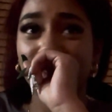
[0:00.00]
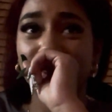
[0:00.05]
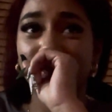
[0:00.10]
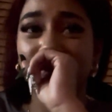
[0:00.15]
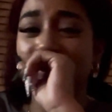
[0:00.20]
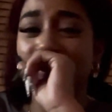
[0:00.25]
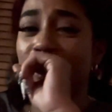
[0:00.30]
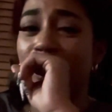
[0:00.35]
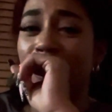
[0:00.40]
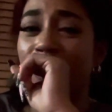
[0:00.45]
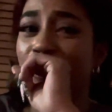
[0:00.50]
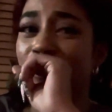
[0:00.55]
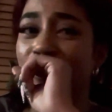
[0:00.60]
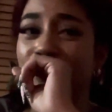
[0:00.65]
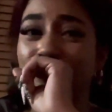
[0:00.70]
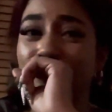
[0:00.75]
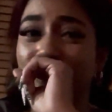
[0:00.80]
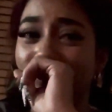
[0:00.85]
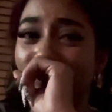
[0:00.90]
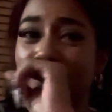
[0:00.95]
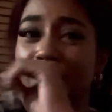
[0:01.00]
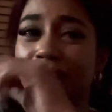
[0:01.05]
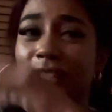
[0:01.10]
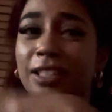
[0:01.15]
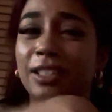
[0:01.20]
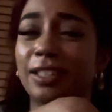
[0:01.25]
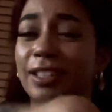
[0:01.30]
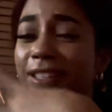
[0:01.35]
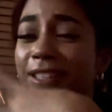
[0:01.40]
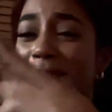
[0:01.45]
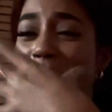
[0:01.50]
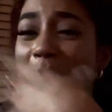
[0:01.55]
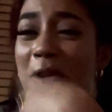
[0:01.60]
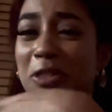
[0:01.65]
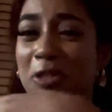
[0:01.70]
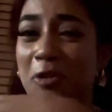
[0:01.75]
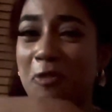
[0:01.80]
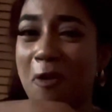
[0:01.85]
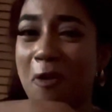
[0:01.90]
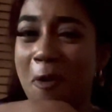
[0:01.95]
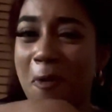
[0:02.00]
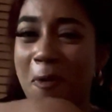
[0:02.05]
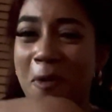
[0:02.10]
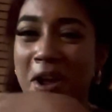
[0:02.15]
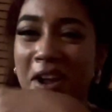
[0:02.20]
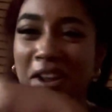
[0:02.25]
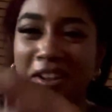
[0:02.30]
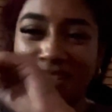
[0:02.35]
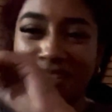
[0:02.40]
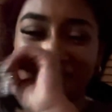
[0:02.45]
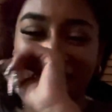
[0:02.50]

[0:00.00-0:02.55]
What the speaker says: No, I just went the wrong way.